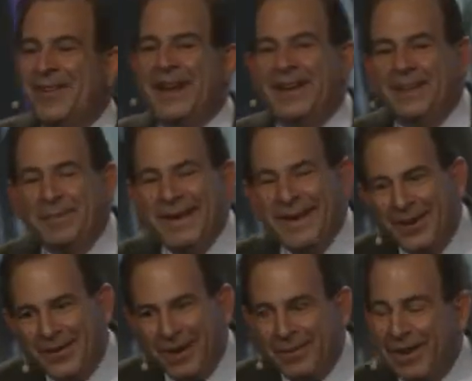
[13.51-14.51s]
Delighted to be
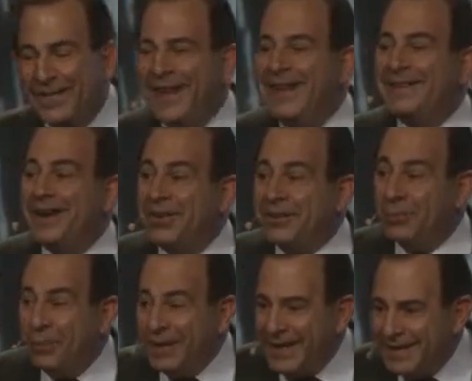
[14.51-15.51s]
here, and I want to thank Dr.
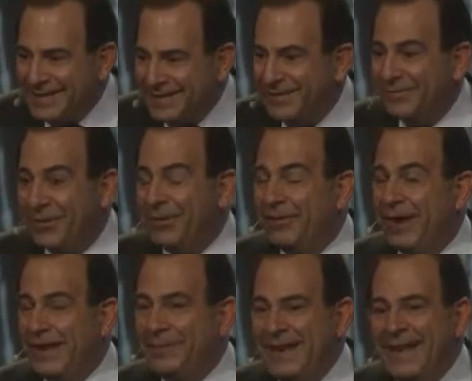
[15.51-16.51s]
Weeks for
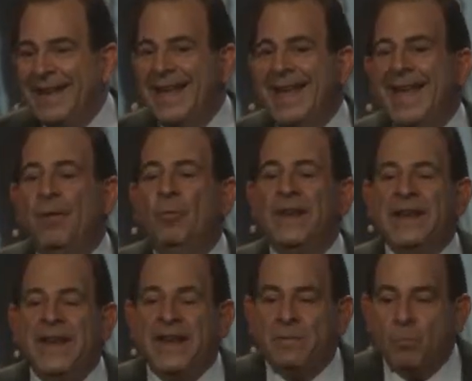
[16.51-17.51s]
inviting me. We
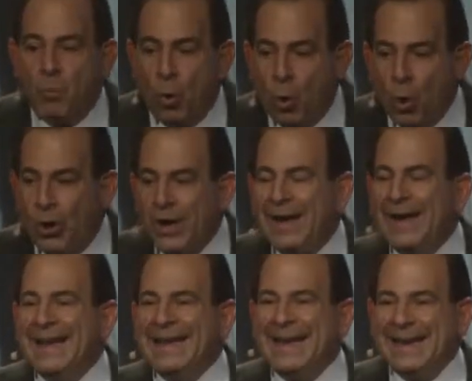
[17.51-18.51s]
need more
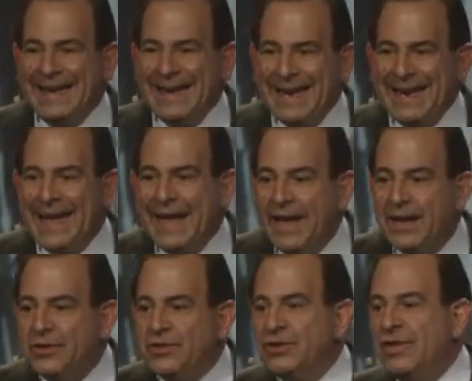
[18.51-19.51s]

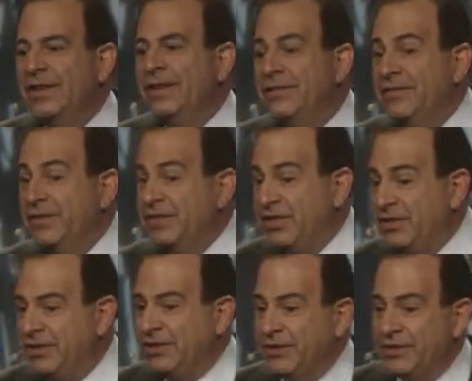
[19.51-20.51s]
cutting-edge
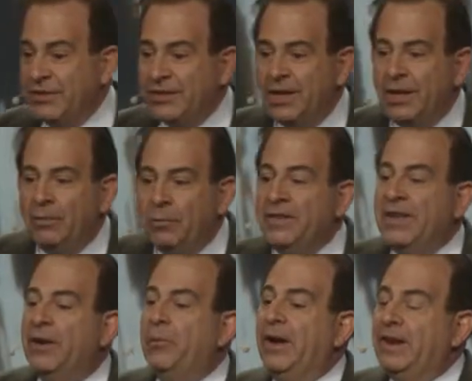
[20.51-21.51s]
physicians with
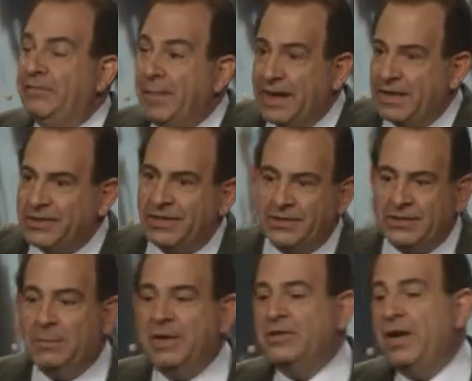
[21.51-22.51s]
integrative medicine. So
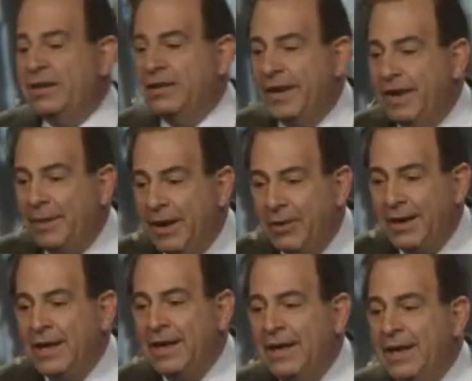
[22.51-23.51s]
I'm going to talk today about
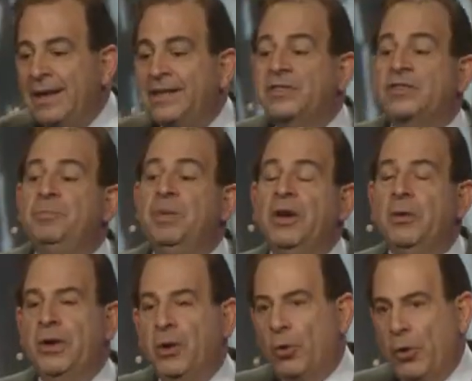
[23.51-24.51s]
the
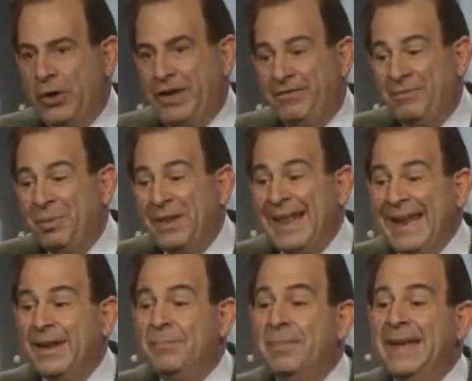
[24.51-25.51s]
superiority of
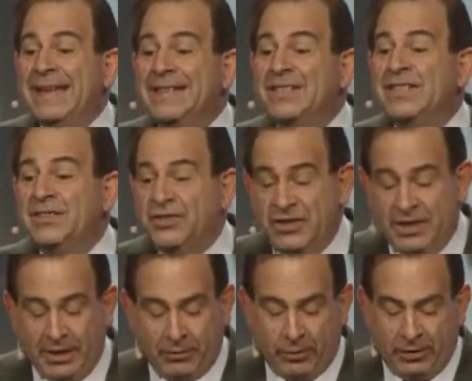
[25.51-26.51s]
plant-based
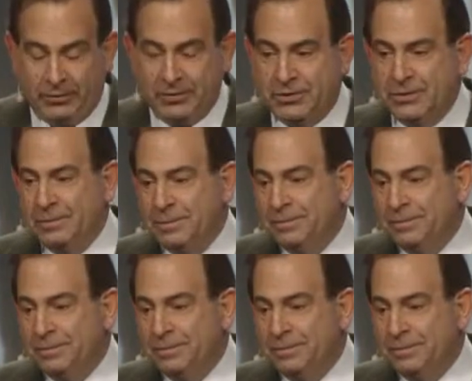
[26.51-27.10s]
seed oils.